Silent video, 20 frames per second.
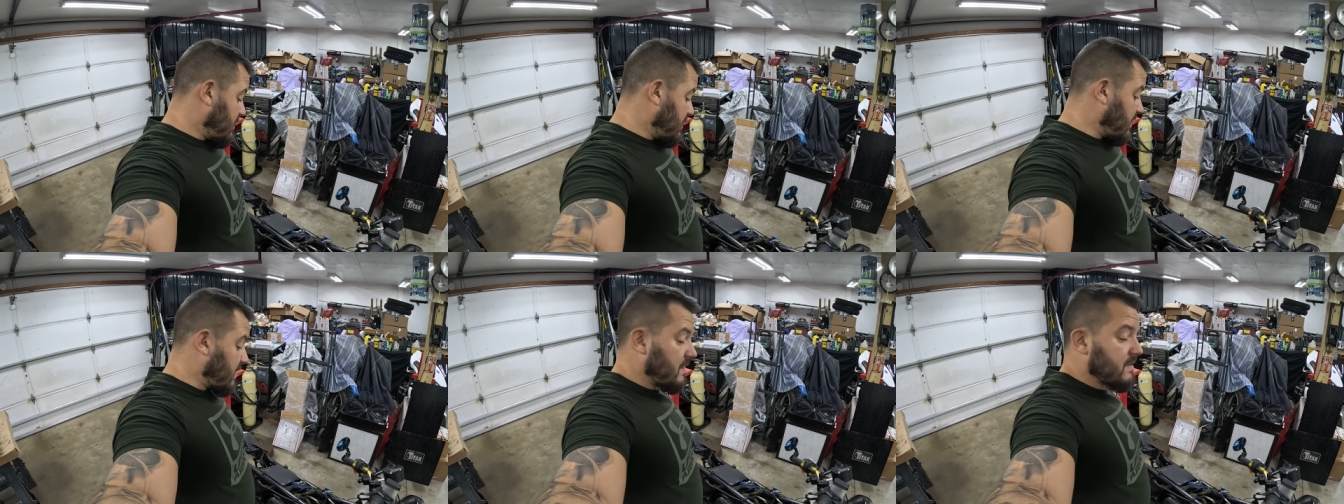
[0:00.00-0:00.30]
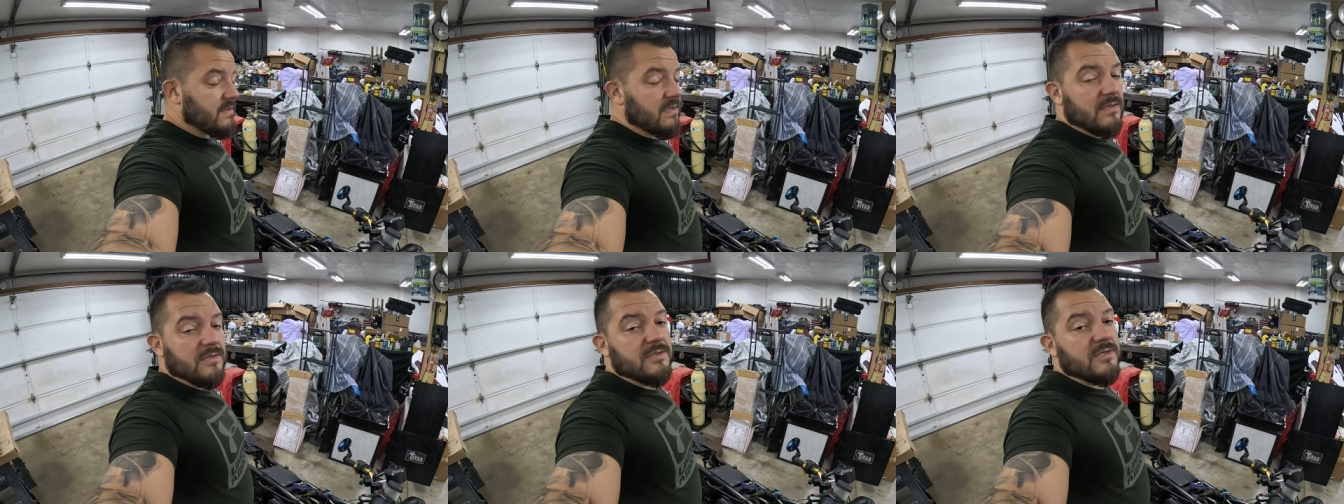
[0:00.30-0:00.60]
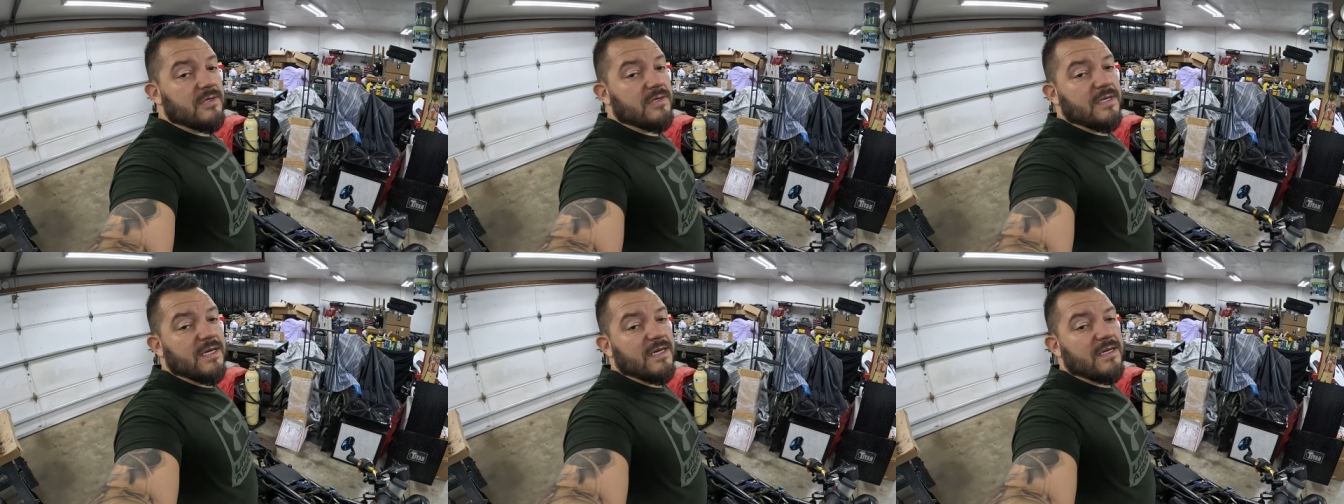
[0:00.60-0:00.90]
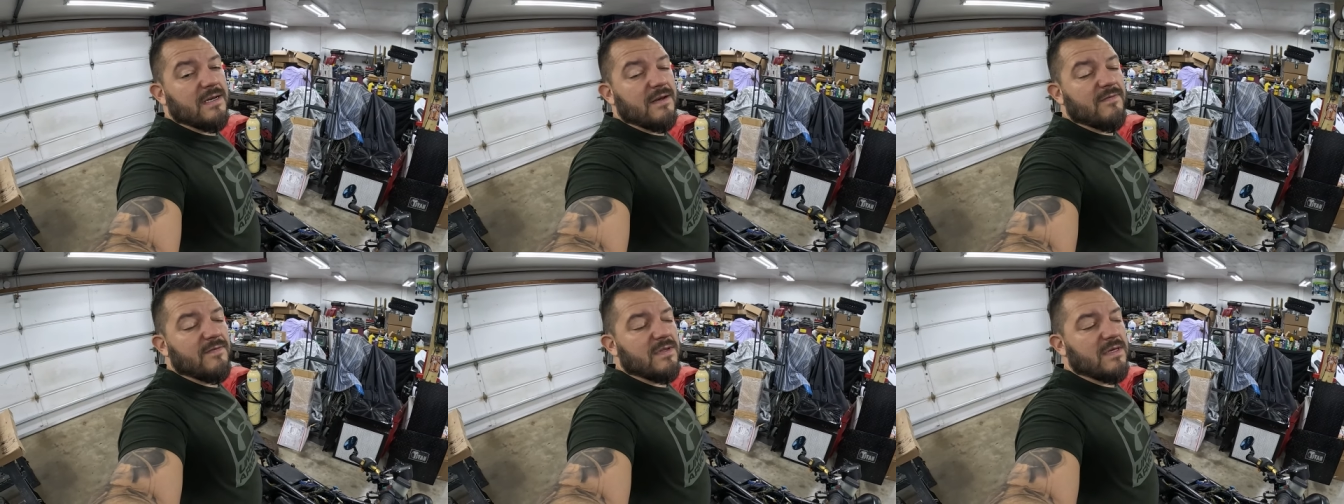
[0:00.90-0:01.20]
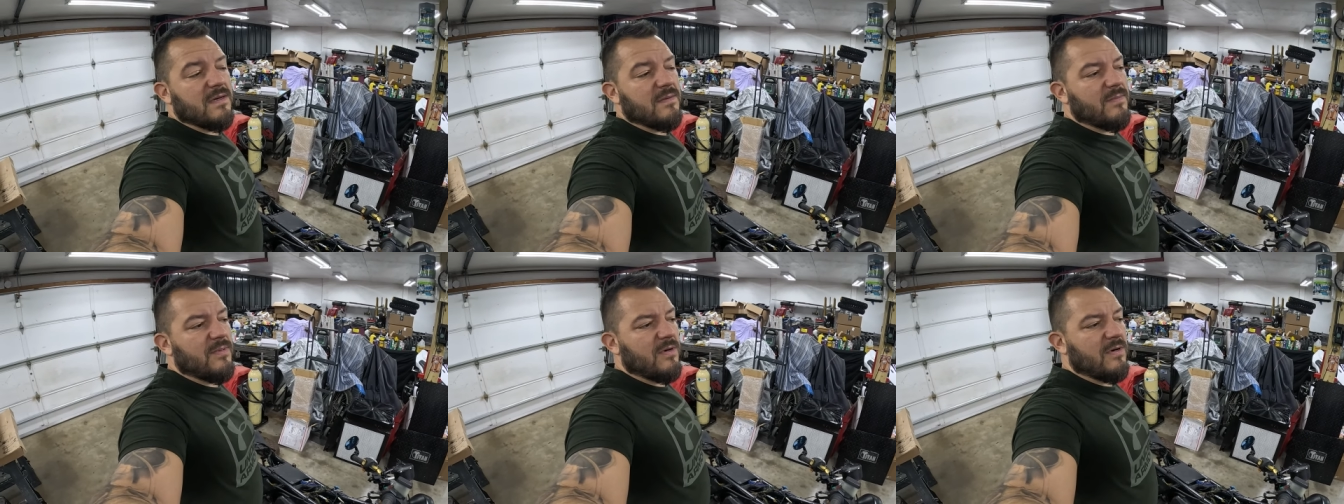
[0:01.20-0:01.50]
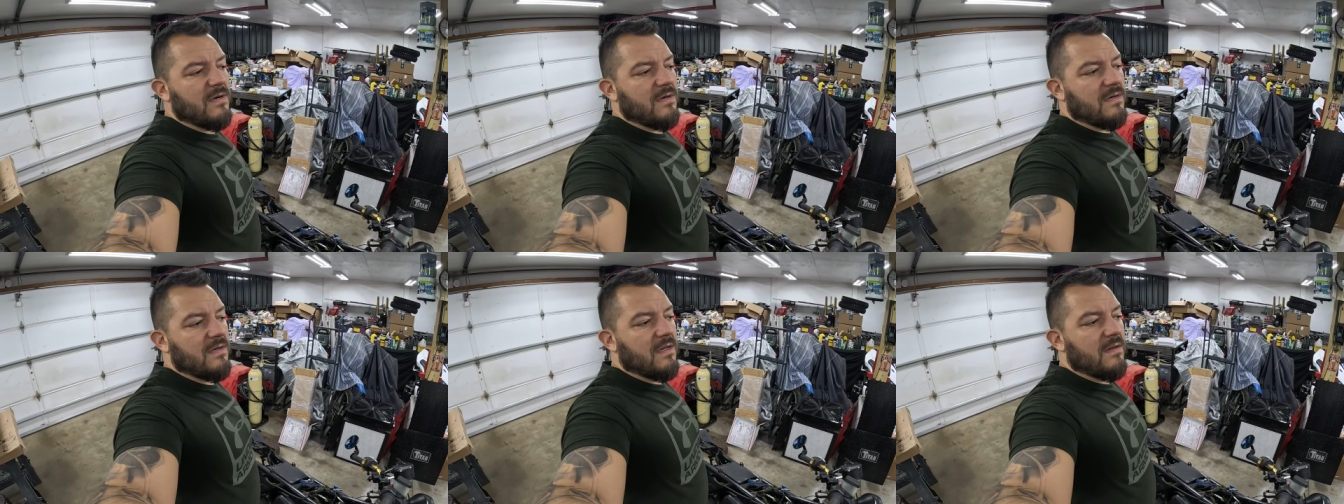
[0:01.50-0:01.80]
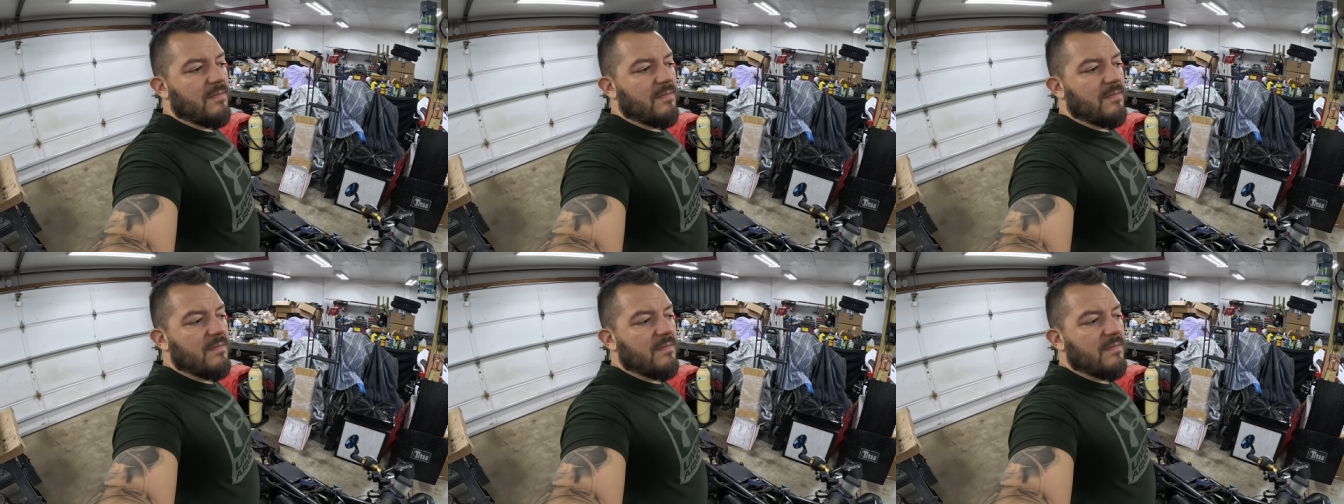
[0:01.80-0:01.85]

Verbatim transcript: I guess I'll start taking everything apart.